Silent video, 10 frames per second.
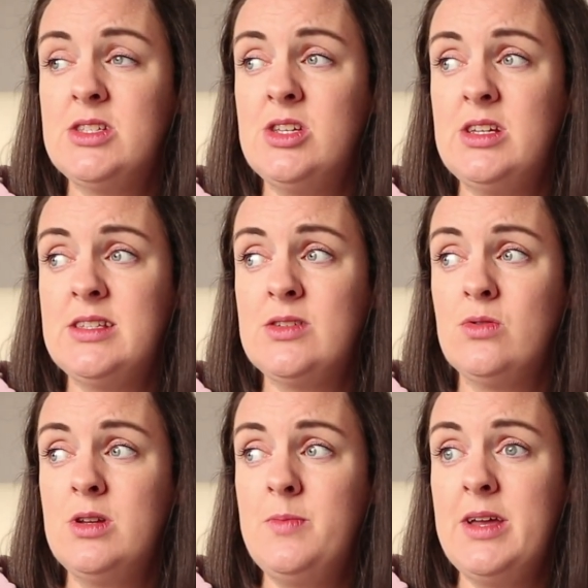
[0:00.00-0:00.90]
it's
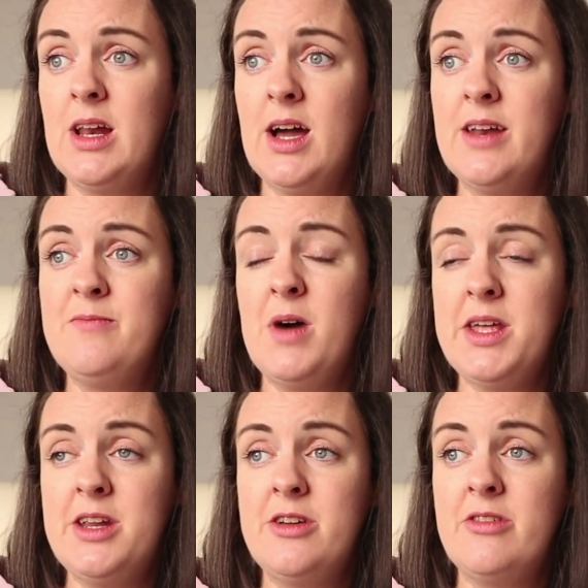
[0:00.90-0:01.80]
going to be a lot of
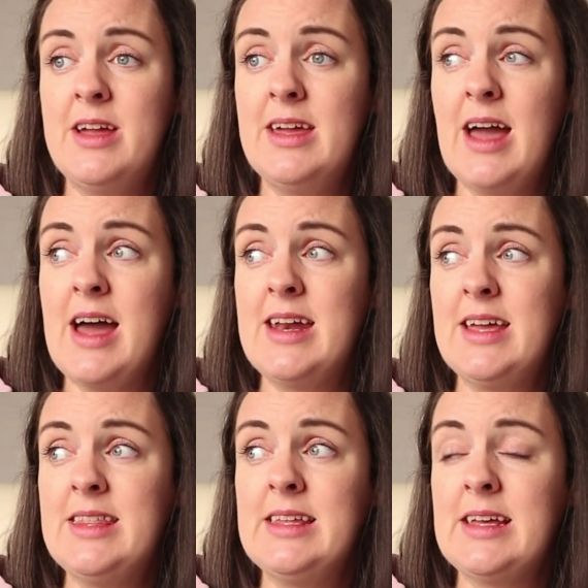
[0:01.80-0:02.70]
monitoring, and I
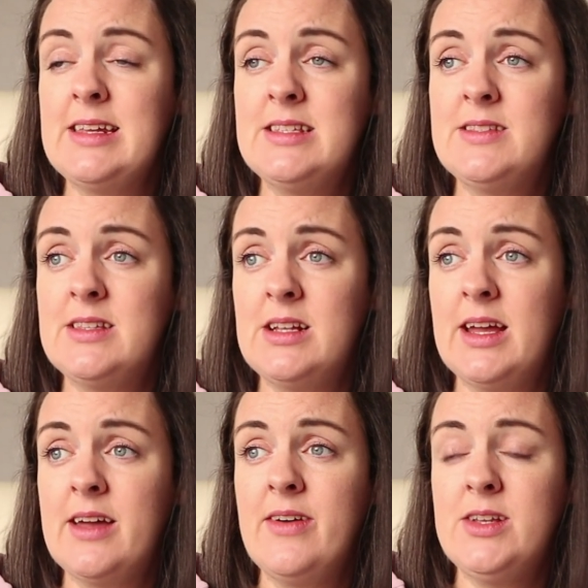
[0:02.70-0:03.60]
think that is,
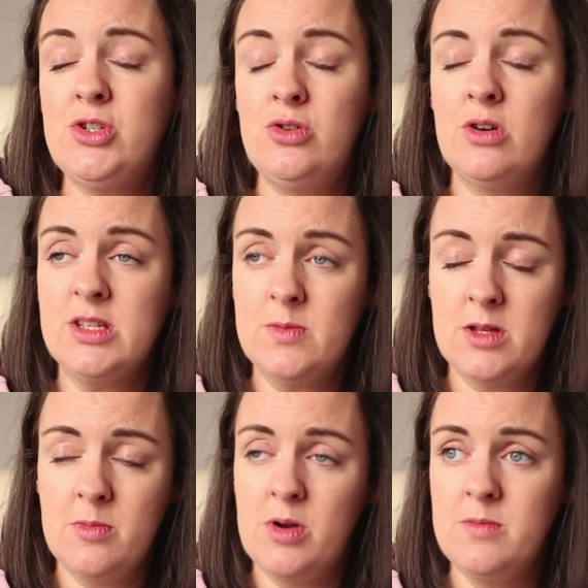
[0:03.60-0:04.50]
like, I've had two
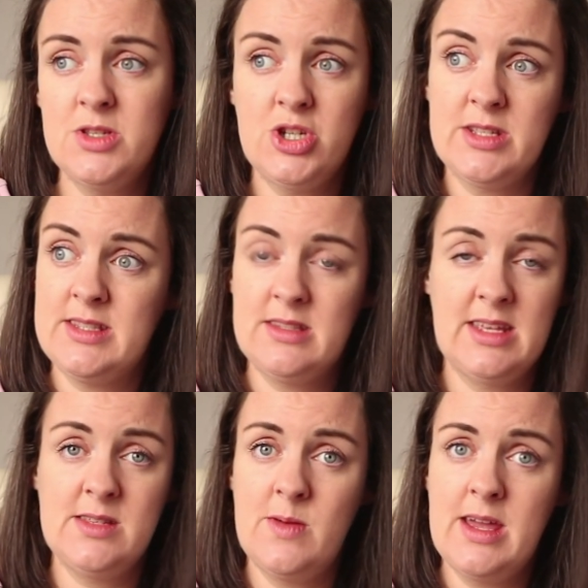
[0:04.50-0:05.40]
hospital appointments just
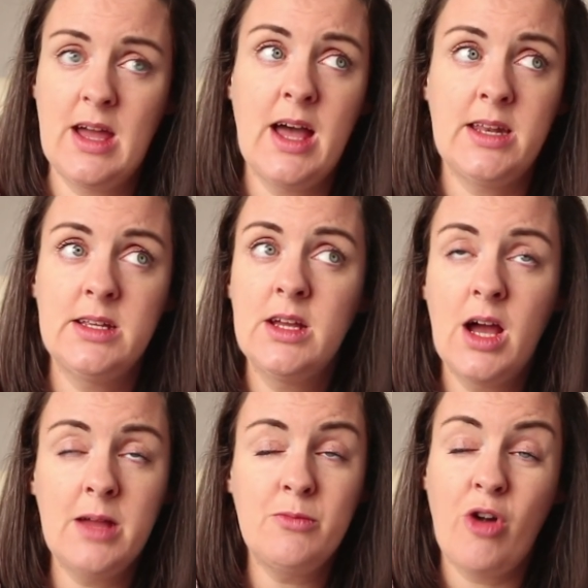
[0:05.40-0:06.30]
this week and
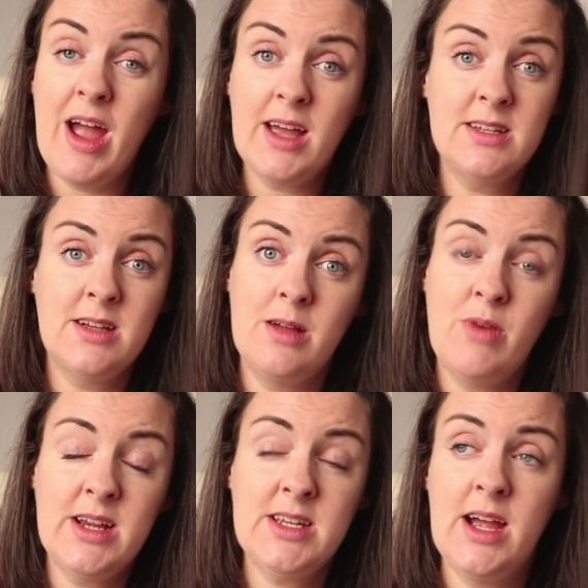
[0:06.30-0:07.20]
I'm wrecked
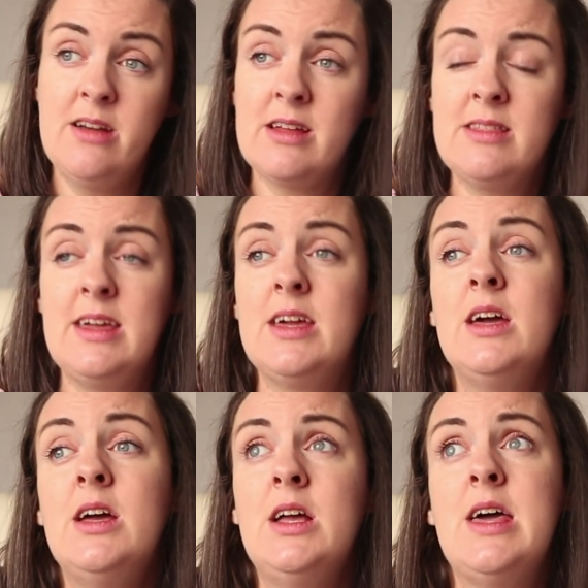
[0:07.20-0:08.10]
tired. I think
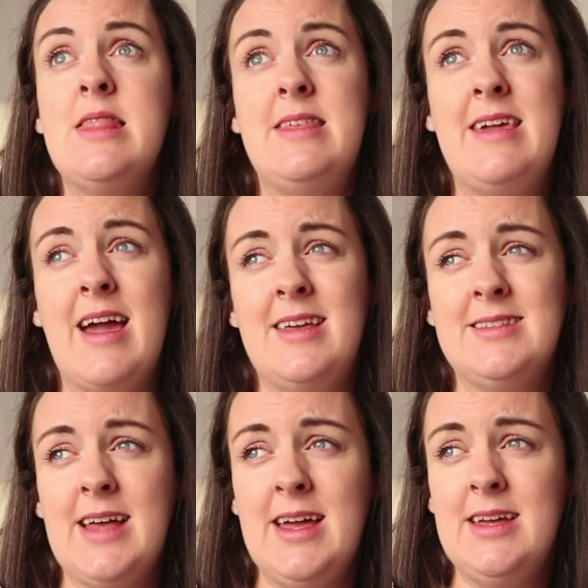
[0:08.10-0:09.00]
the
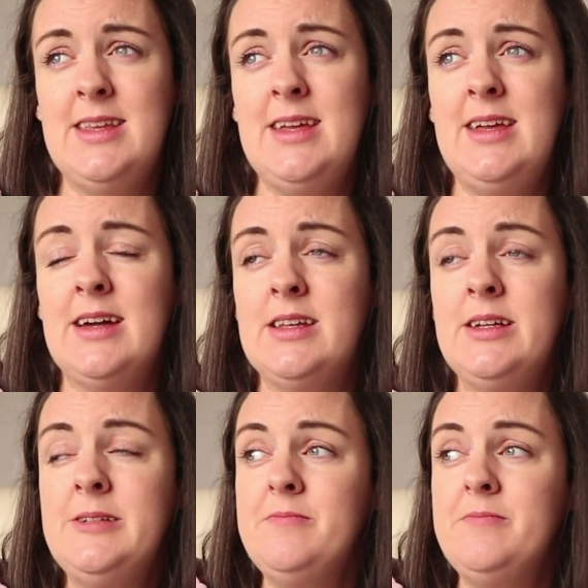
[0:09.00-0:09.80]
anxiety and